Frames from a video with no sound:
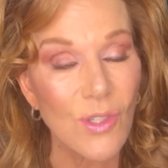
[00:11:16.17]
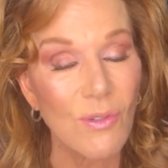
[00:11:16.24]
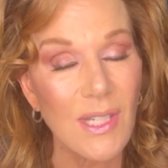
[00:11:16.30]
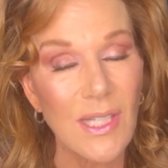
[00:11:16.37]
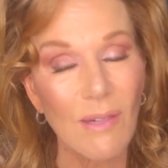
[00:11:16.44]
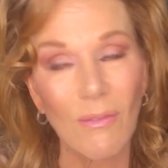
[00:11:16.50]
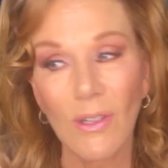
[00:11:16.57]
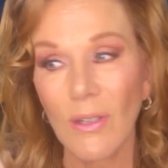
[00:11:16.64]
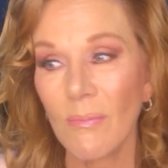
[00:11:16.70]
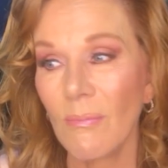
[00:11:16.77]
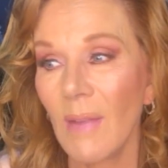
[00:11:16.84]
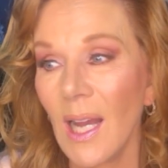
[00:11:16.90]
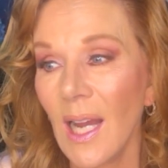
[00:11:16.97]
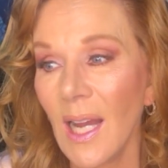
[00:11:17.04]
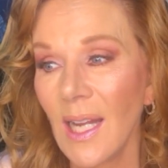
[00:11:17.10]
dressing
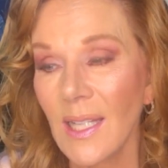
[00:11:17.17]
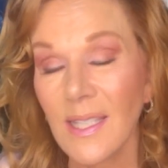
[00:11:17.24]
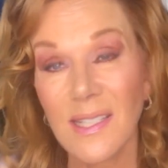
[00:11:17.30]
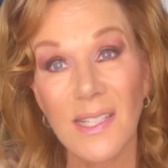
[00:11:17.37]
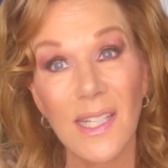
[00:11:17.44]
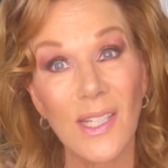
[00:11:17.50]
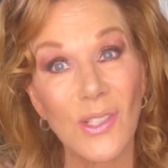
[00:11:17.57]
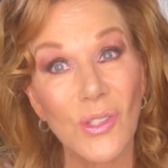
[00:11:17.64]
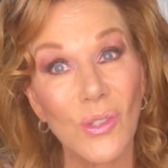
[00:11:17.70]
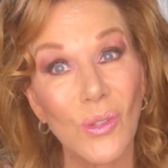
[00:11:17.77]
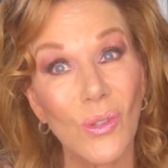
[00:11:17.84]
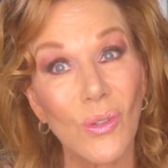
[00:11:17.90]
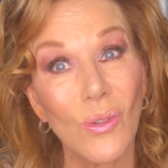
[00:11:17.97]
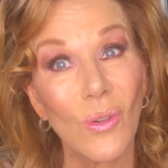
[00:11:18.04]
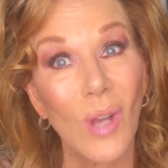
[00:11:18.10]
room listening
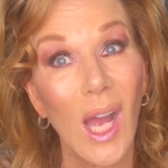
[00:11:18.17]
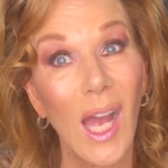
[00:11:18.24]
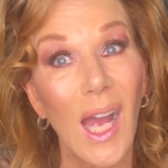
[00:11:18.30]
to